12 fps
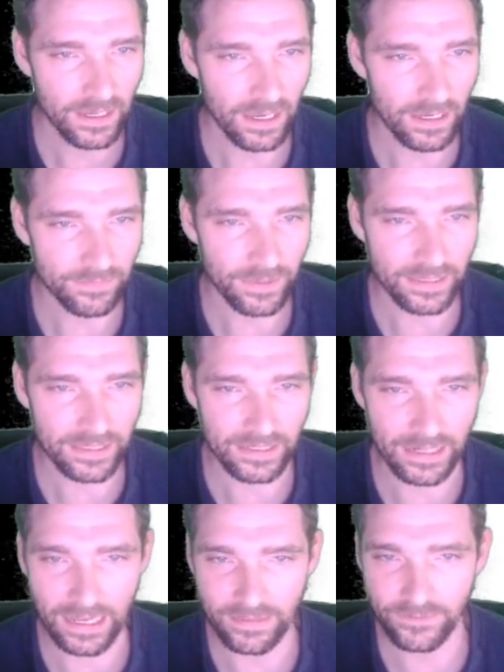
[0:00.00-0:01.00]
Um, and
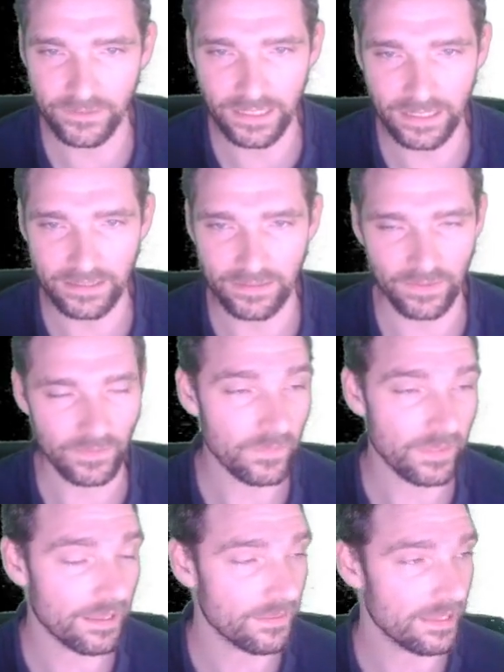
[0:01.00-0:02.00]
then after that, eh, with
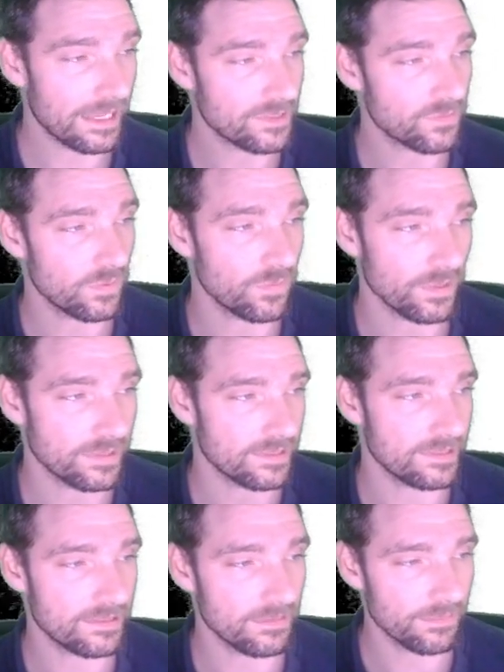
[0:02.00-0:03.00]
that last one, once
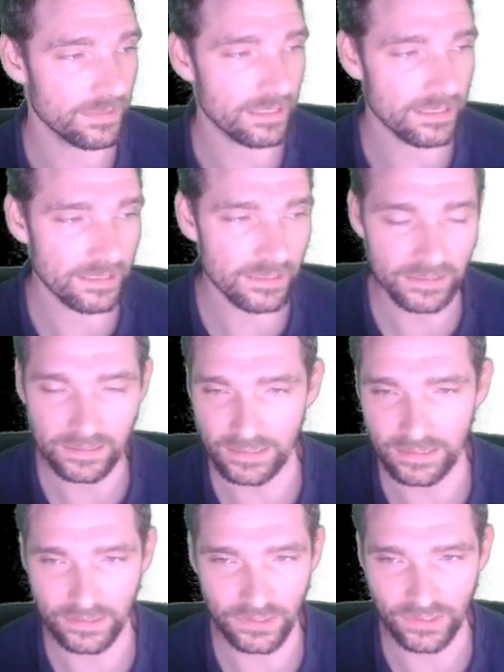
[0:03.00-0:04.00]
it's submitted,
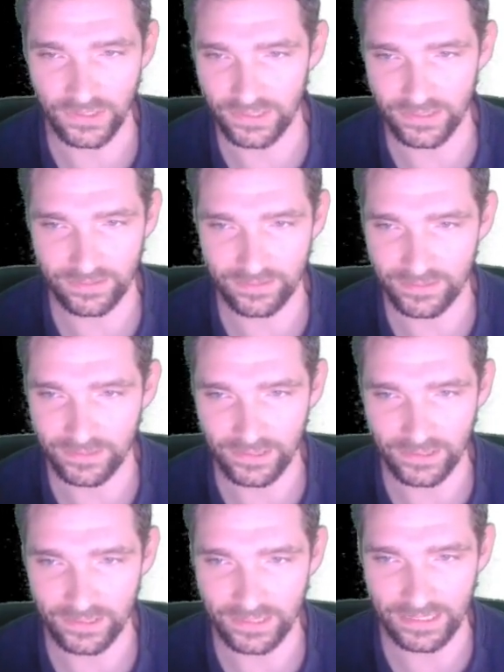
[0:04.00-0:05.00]
it just
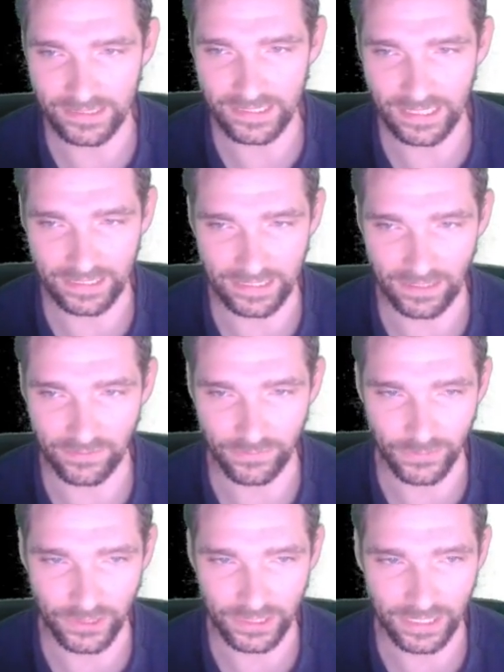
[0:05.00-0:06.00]
gets taken out
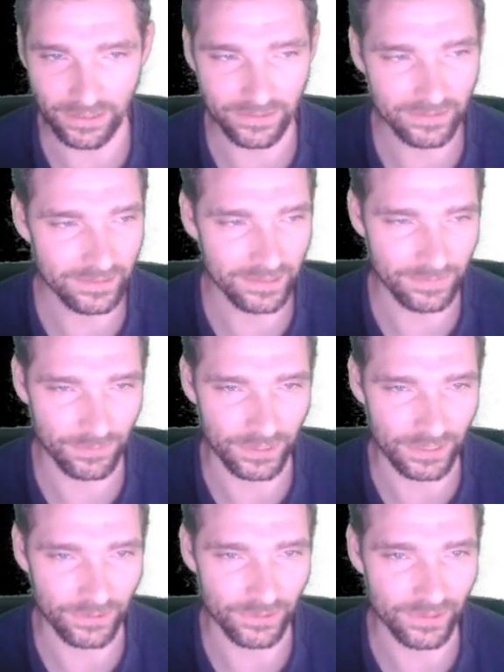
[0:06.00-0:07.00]
from your account. It's
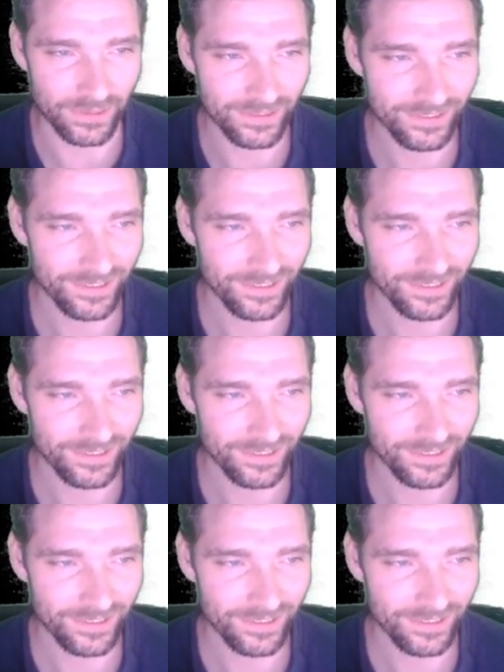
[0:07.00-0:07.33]
pretty cool.